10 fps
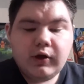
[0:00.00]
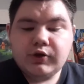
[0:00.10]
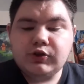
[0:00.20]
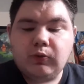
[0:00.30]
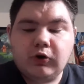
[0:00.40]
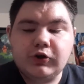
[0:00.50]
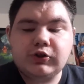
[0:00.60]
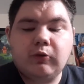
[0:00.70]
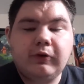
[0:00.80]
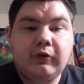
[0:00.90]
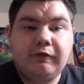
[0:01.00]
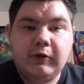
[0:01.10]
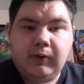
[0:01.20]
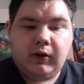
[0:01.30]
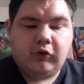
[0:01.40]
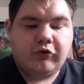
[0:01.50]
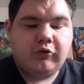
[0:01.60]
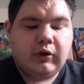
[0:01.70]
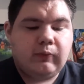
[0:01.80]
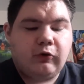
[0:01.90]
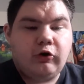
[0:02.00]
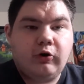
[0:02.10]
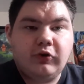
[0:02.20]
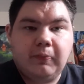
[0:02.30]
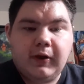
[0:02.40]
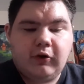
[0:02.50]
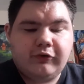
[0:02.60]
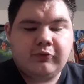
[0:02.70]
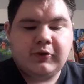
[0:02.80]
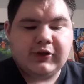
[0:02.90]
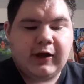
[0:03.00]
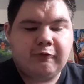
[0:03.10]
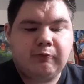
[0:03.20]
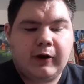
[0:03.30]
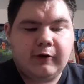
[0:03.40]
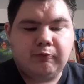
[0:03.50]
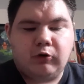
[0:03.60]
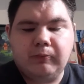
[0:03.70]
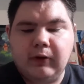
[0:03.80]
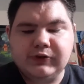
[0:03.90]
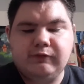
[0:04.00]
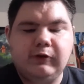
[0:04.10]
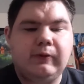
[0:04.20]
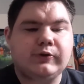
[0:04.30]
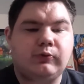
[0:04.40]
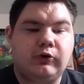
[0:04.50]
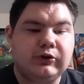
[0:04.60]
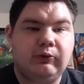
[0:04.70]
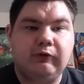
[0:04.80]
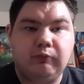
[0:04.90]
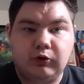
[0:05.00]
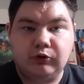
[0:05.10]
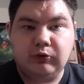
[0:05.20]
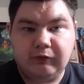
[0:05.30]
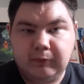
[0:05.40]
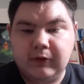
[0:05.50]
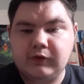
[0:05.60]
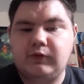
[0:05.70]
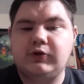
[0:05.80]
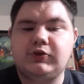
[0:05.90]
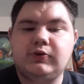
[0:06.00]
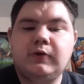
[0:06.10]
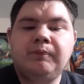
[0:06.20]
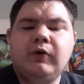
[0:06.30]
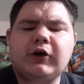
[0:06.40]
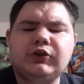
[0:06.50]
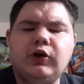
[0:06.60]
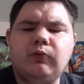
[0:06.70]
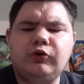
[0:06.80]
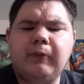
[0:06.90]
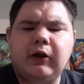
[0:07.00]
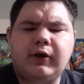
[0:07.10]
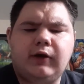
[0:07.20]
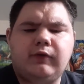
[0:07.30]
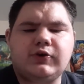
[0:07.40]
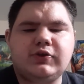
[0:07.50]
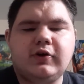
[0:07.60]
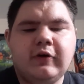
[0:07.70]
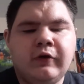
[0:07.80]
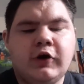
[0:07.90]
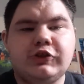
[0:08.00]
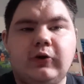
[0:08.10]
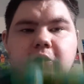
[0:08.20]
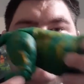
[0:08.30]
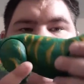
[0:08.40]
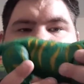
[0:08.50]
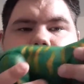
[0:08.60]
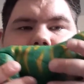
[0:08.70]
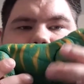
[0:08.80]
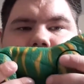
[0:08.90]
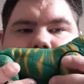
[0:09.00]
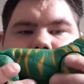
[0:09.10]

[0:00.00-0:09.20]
So we're going to start with the females, and then we're going to go to the males, because I have more males than females. We're going to do the females first. Actually, no, we'll do Battle Cat first. So here's Battle Cat.